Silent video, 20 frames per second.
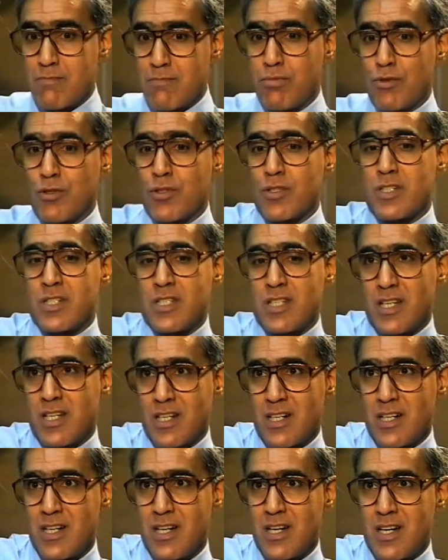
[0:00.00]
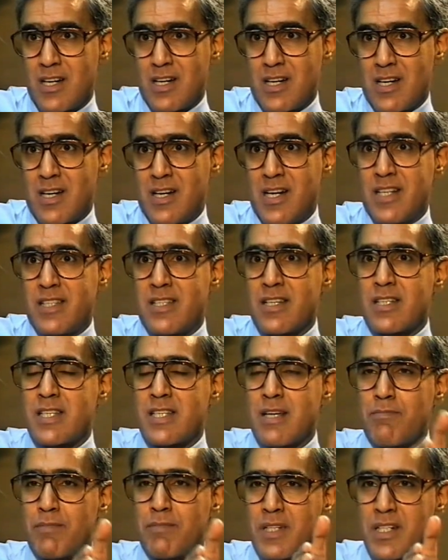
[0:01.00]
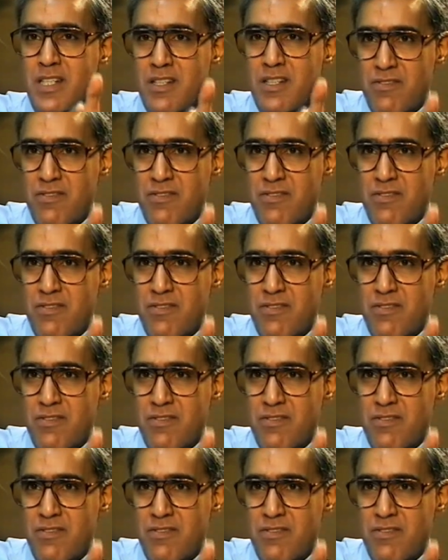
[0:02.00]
the borders here. Let's accept the